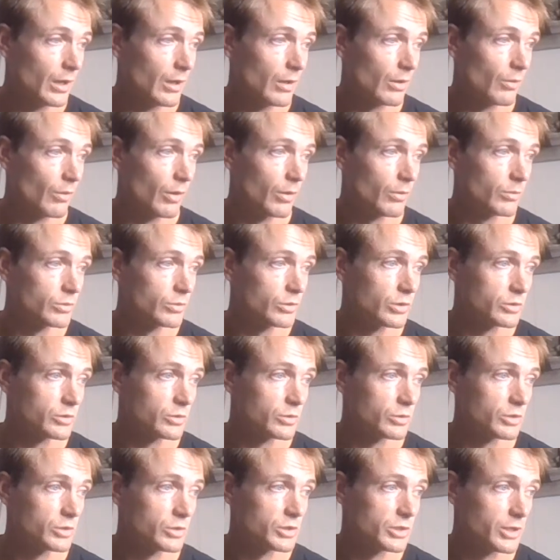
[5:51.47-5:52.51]
Right, what else was
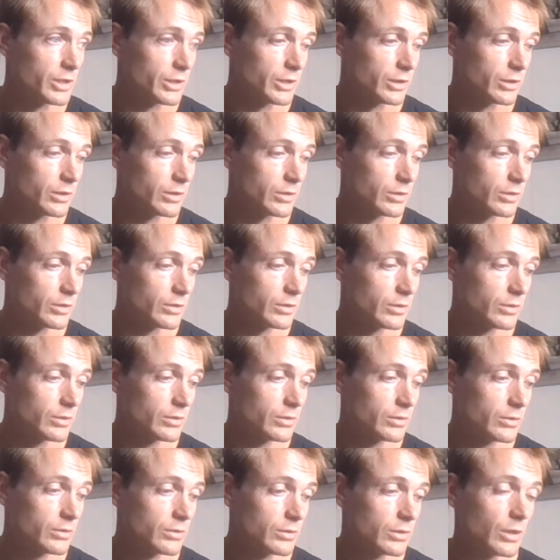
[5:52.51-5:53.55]
I going to say?
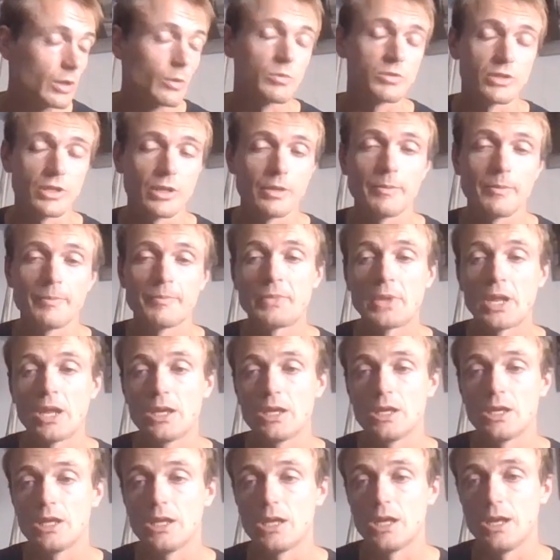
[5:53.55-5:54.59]
That was it.
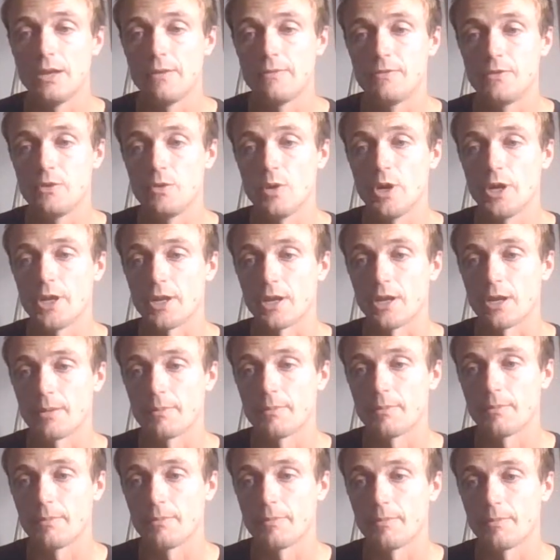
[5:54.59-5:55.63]
If you like
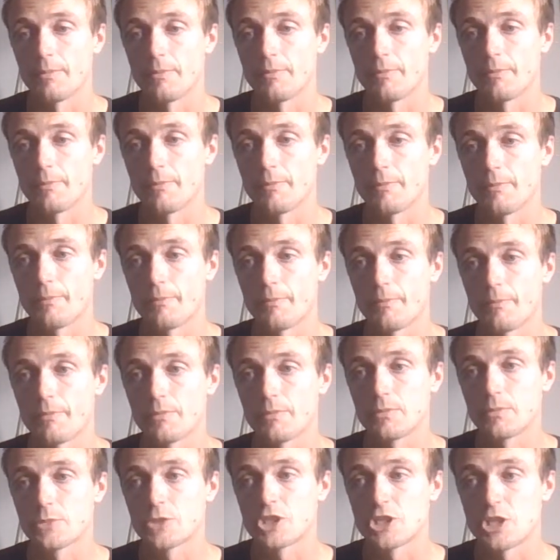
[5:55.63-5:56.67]

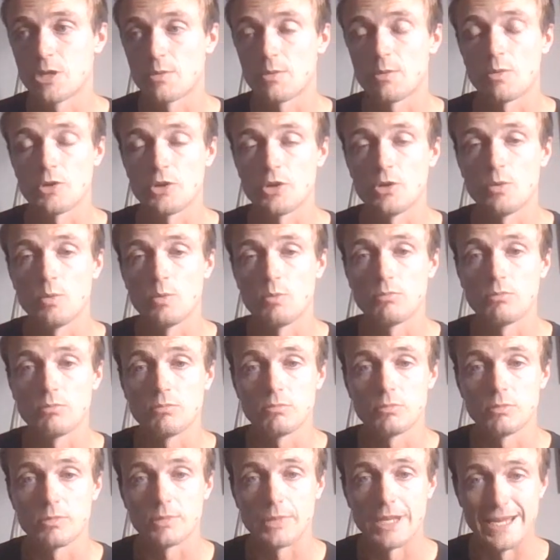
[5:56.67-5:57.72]
to tell me what you
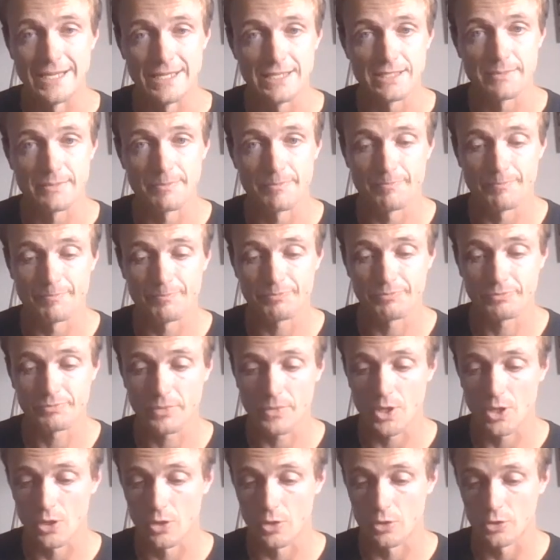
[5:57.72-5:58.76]
eat
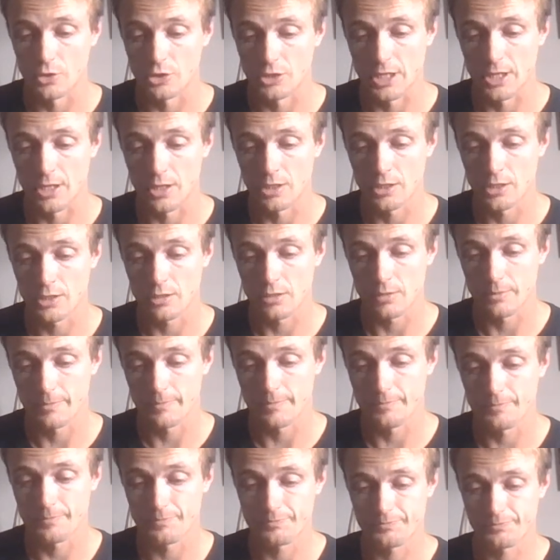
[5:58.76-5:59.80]
on a day hike,
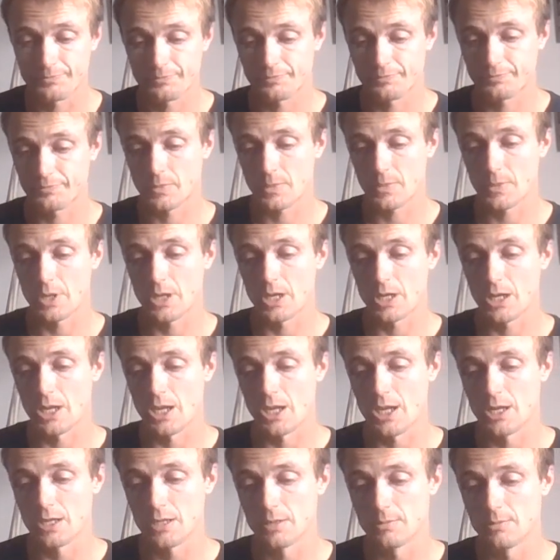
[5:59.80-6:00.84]

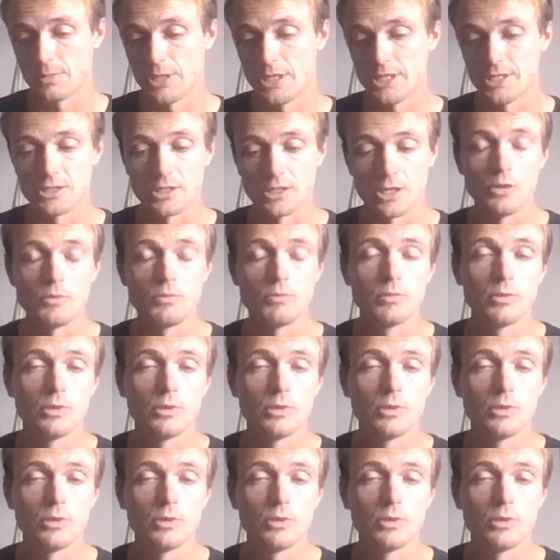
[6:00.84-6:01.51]
yeah, please do.